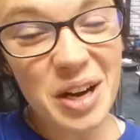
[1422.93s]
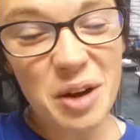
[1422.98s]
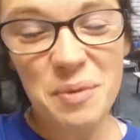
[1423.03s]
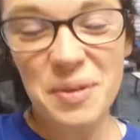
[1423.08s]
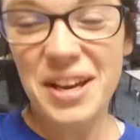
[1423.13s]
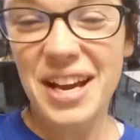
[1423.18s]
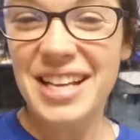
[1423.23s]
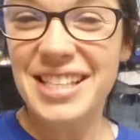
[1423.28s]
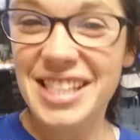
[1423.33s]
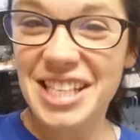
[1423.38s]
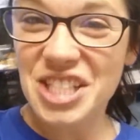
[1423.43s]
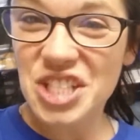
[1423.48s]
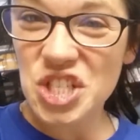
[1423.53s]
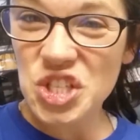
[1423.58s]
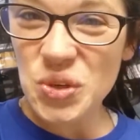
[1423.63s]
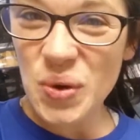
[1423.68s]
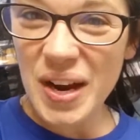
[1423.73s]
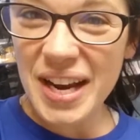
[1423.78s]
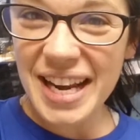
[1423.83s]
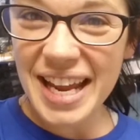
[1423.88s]
Hope you guys
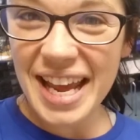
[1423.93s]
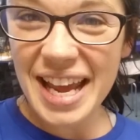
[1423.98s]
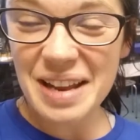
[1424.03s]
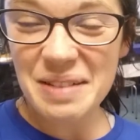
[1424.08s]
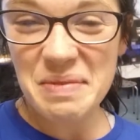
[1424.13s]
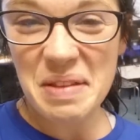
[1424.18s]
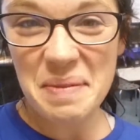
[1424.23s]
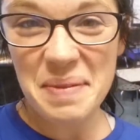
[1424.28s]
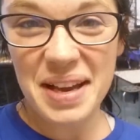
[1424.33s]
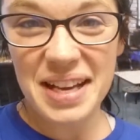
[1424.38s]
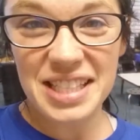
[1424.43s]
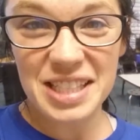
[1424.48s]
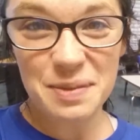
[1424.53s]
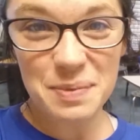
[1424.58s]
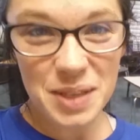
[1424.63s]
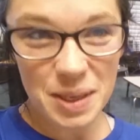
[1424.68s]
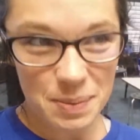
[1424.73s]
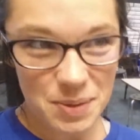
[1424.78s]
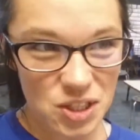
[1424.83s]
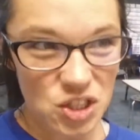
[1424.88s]
enjoyed it and maybe got
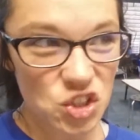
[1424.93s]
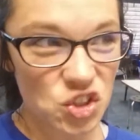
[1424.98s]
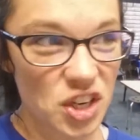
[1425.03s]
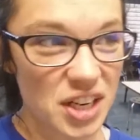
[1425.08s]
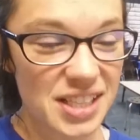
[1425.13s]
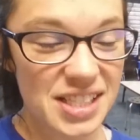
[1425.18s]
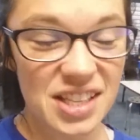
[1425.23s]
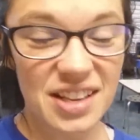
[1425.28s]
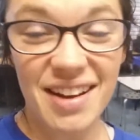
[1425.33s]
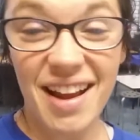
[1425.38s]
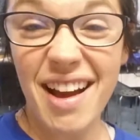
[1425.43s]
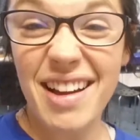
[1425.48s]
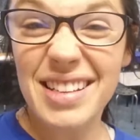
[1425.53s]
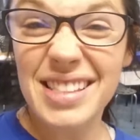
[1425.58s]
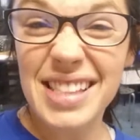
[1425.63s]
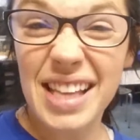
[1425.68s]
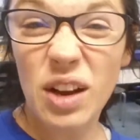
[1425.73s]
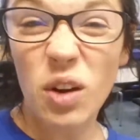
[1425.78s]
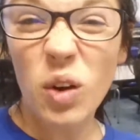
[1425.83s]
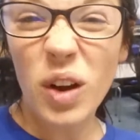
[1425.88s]
some tips and tricks on how
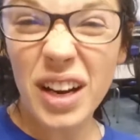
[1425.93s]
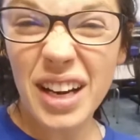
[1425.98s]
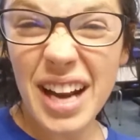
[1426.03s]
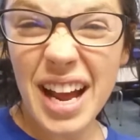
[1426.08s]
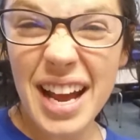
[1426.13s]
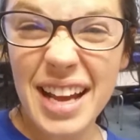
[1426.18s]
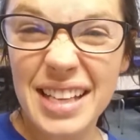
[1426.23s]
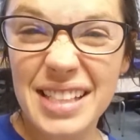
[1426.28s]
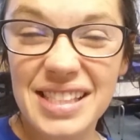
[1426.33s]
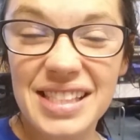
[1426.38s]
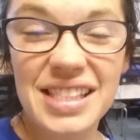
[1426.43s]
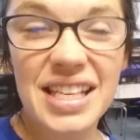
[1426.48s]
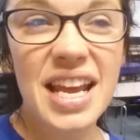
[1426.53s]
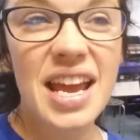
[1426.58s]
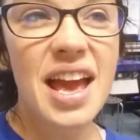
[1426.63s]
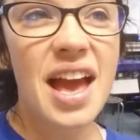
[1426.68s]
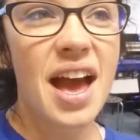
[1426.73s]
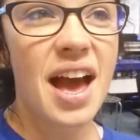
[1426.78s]
to stay organized,